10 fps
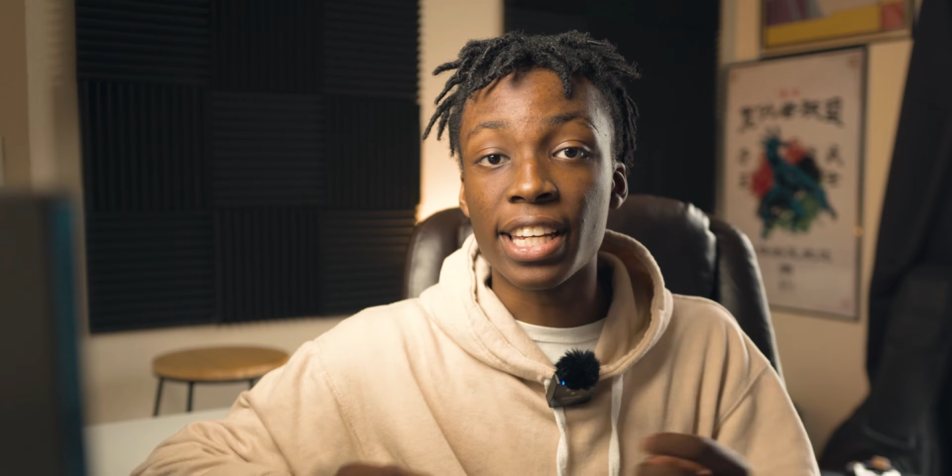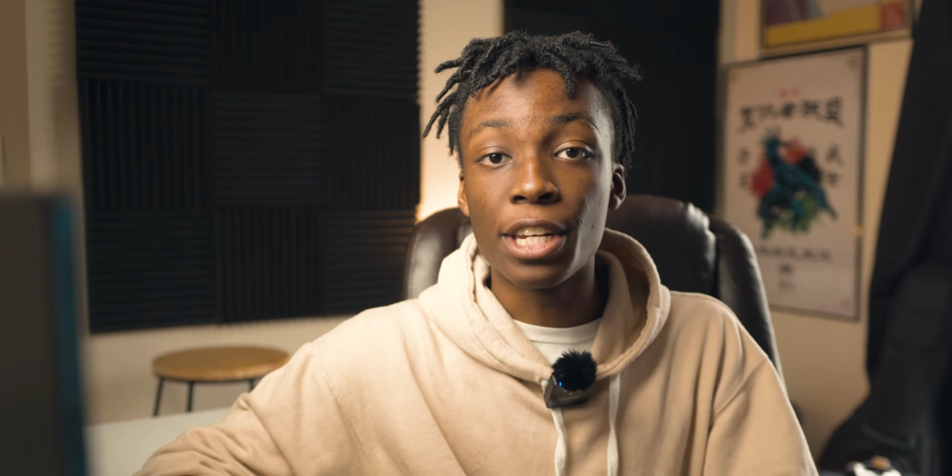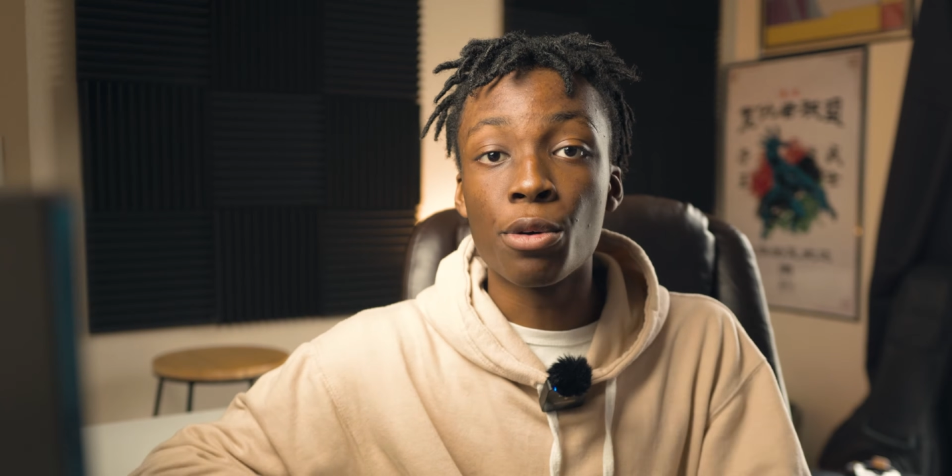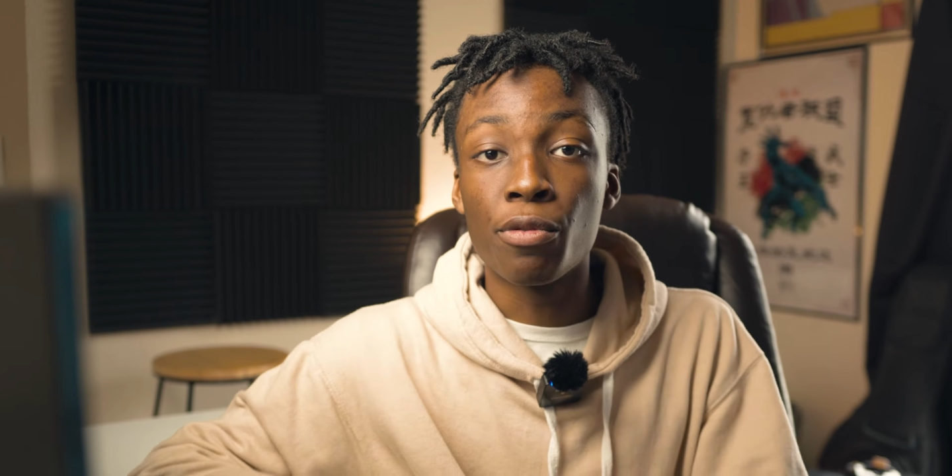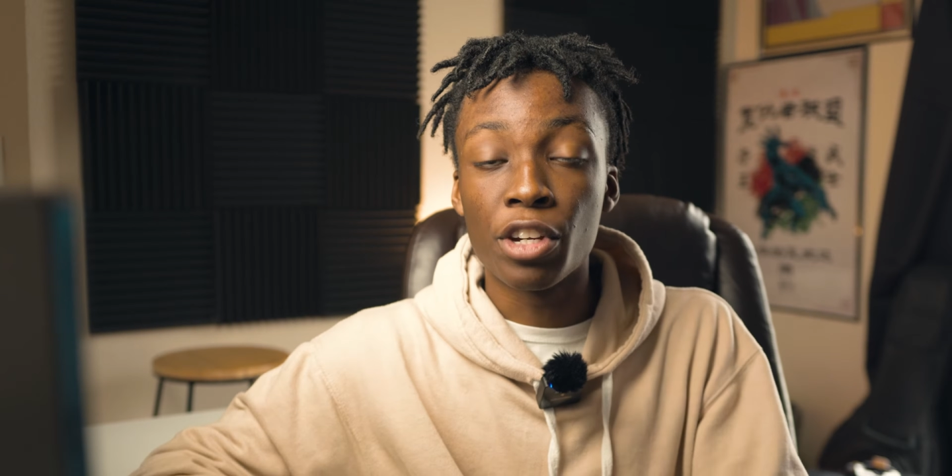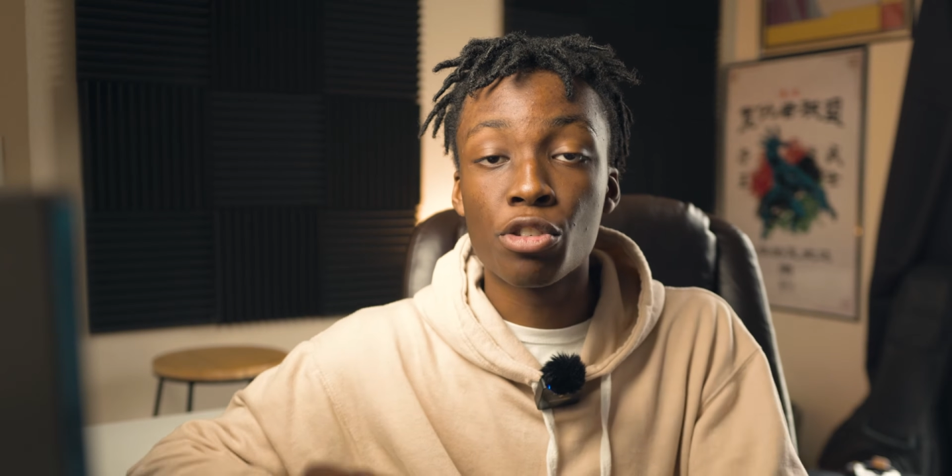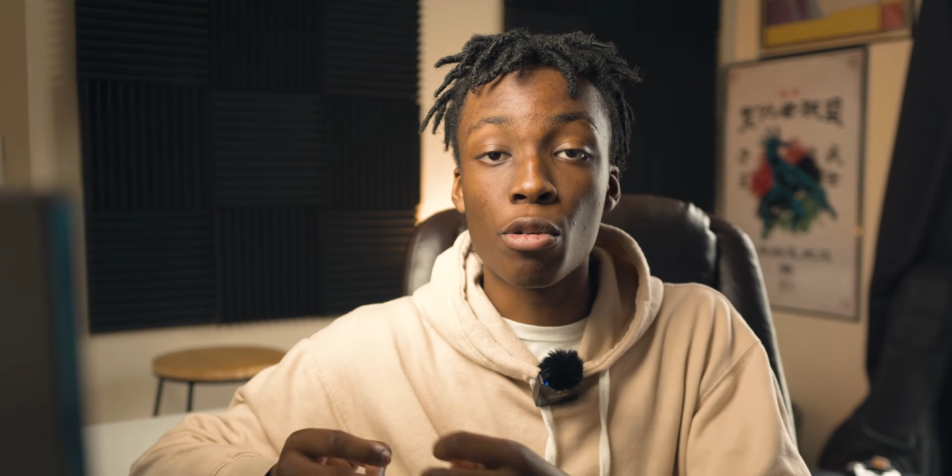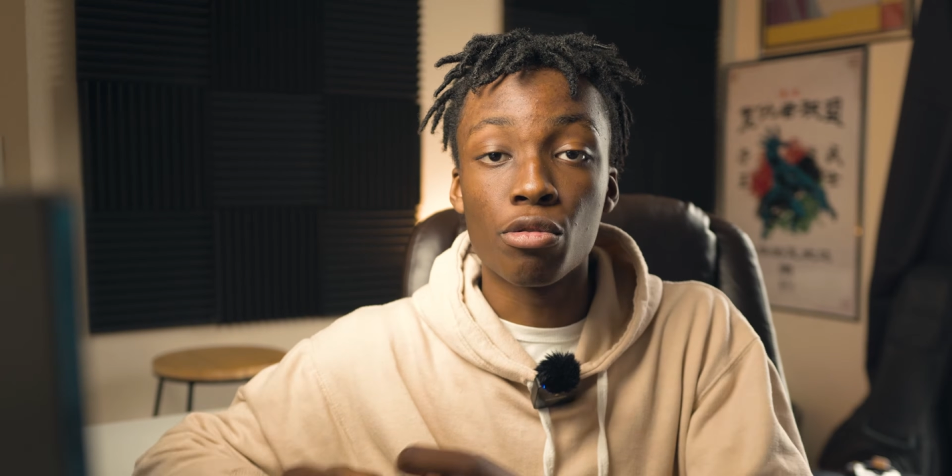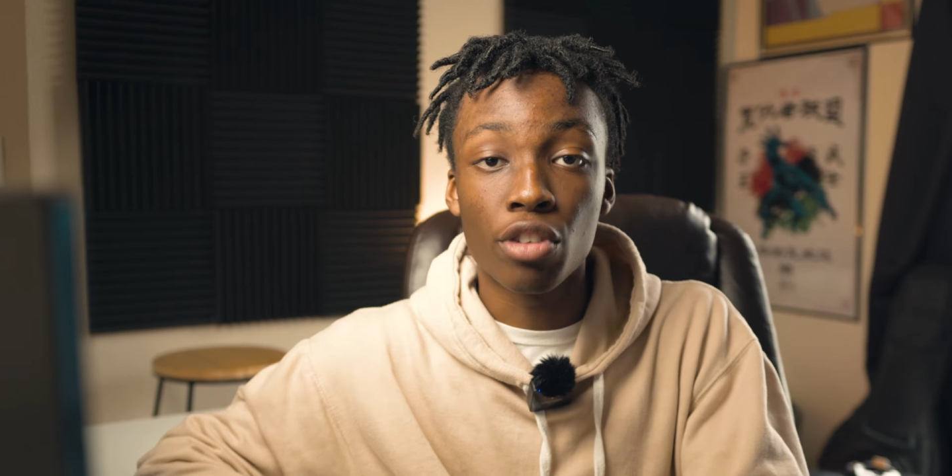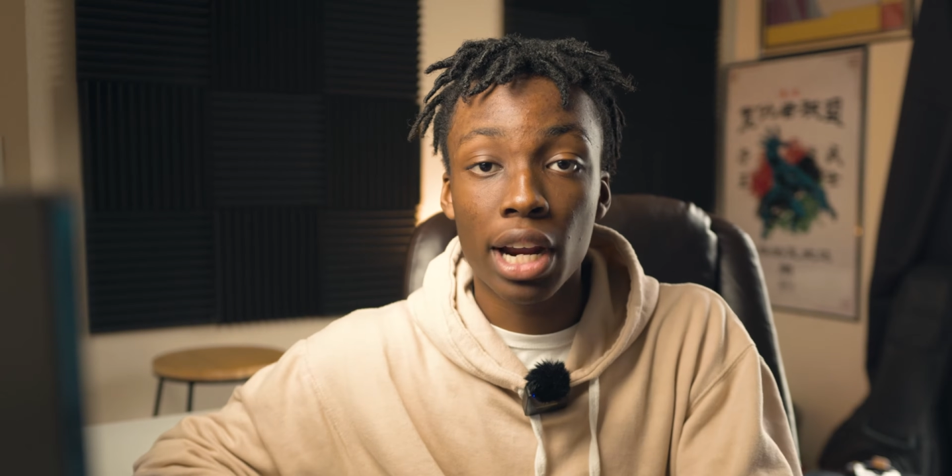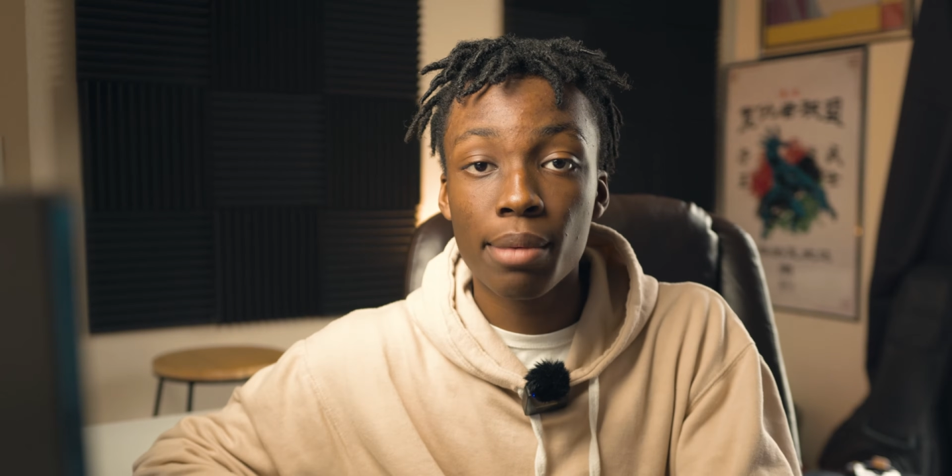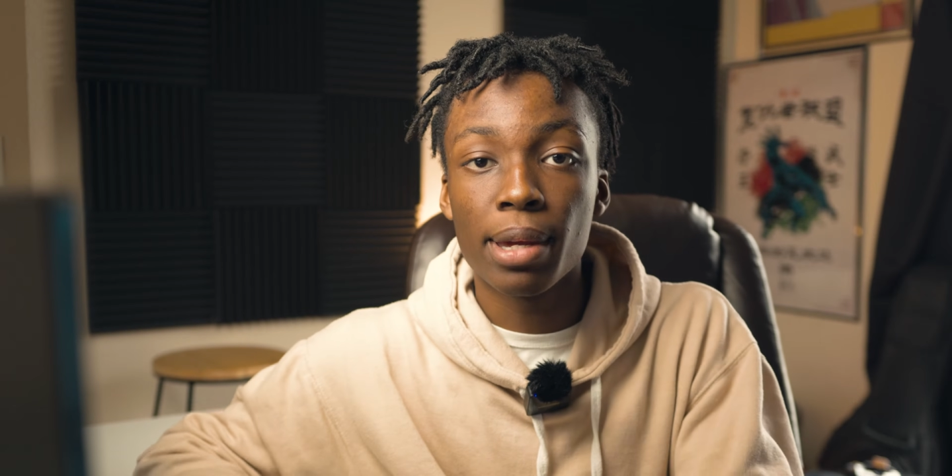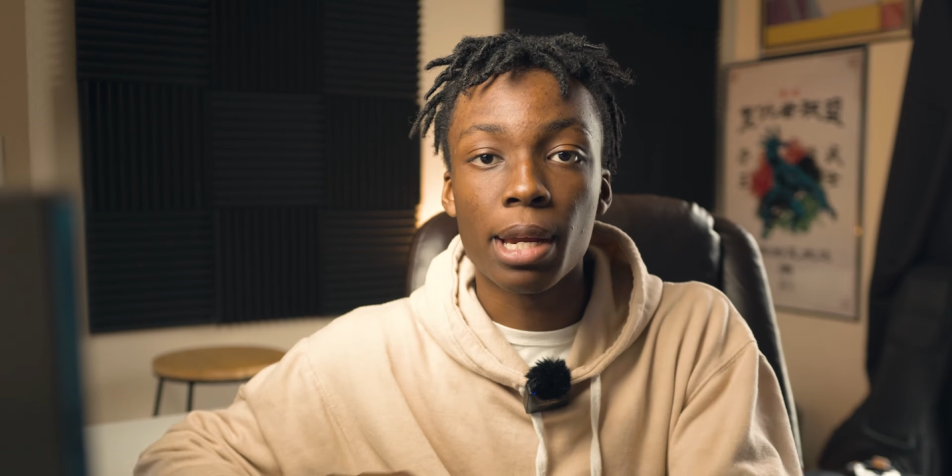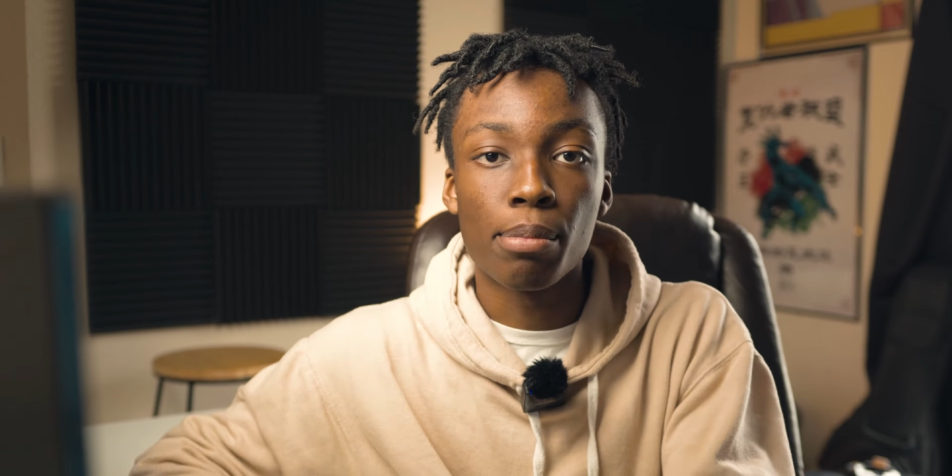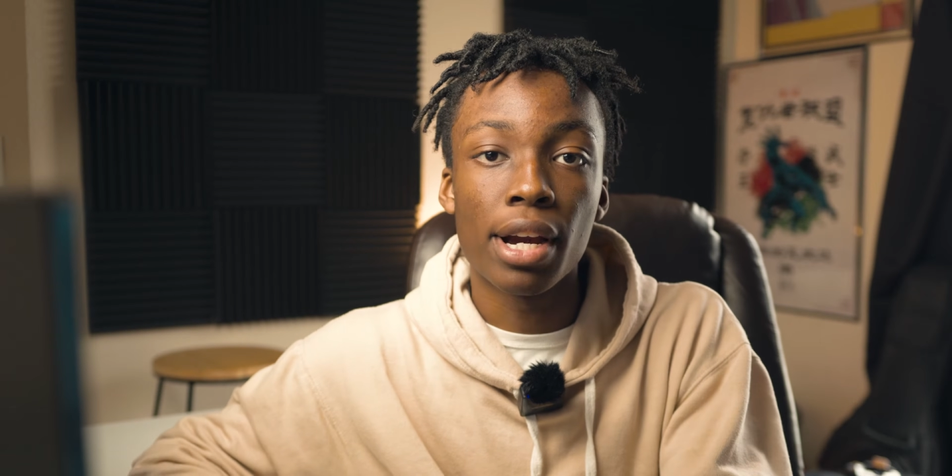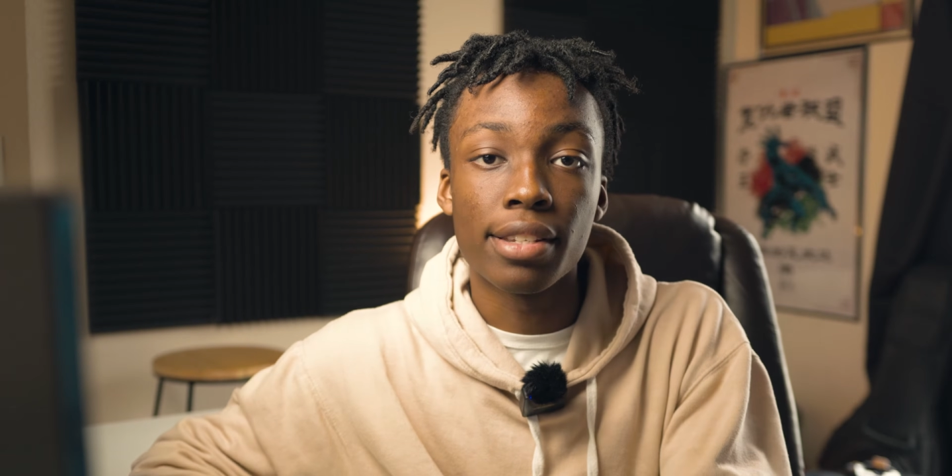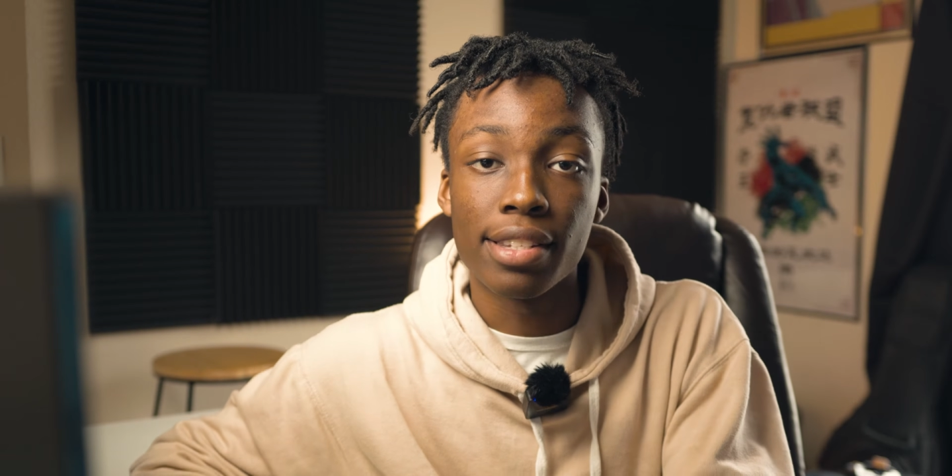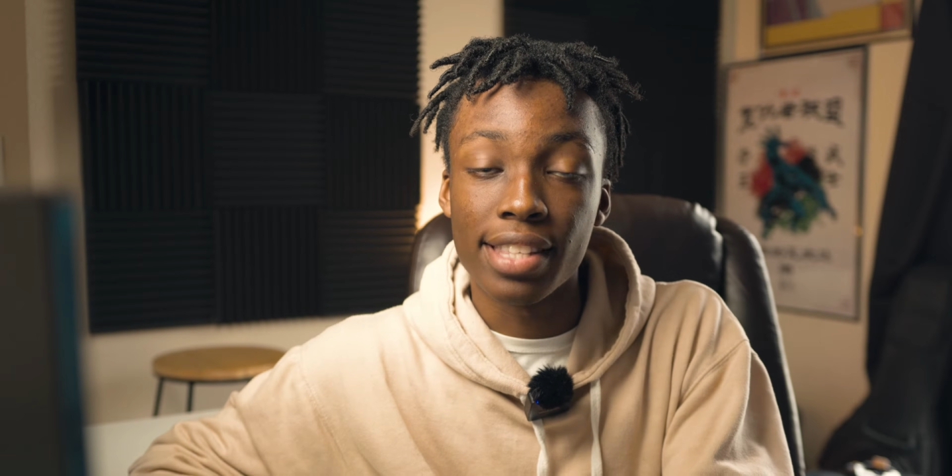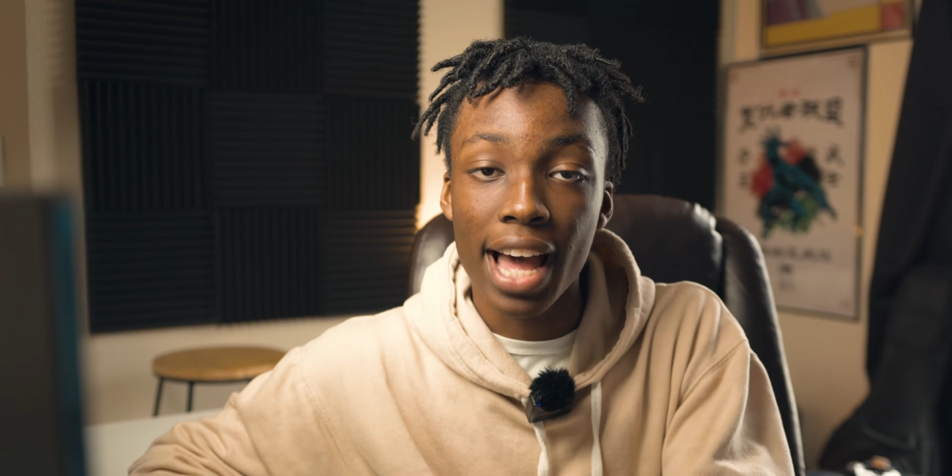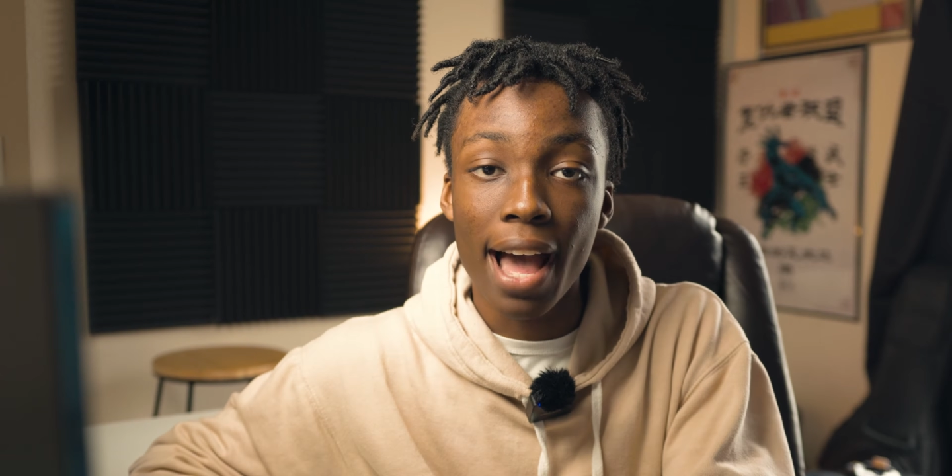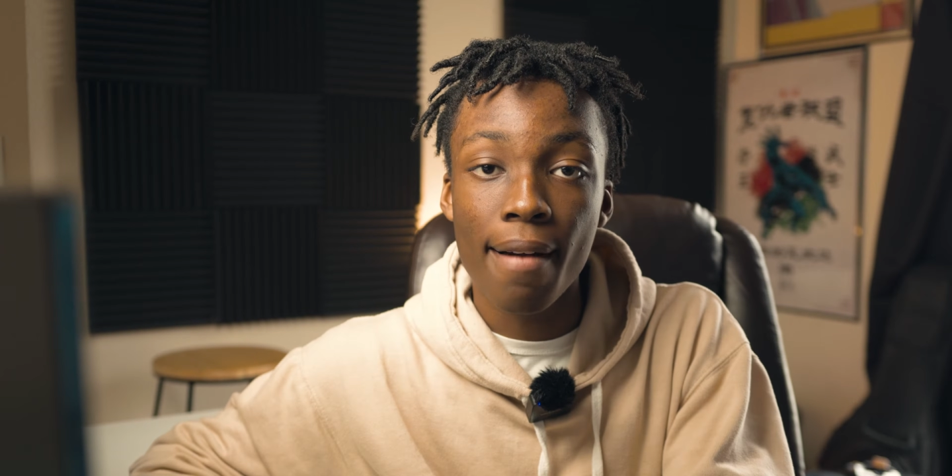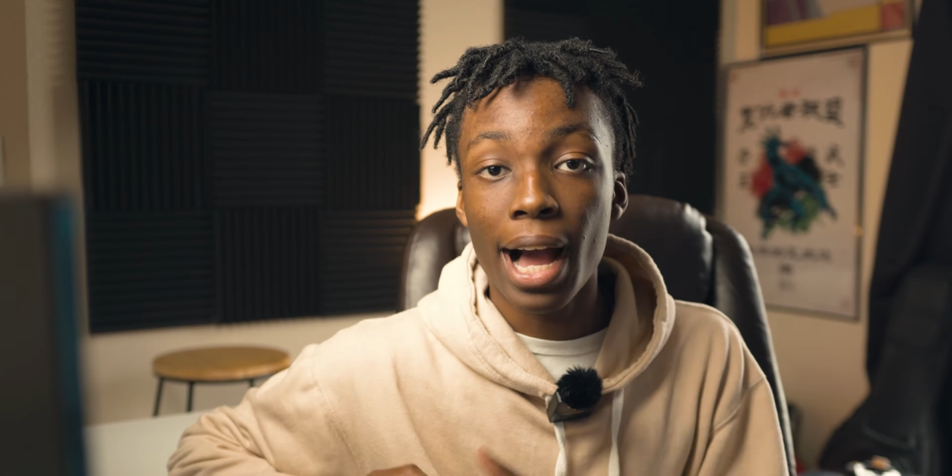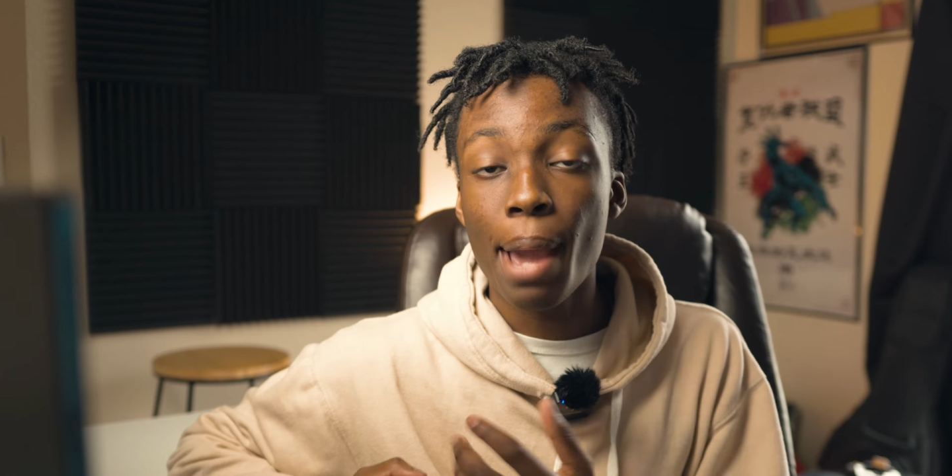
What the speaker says: individual frame and compresses that.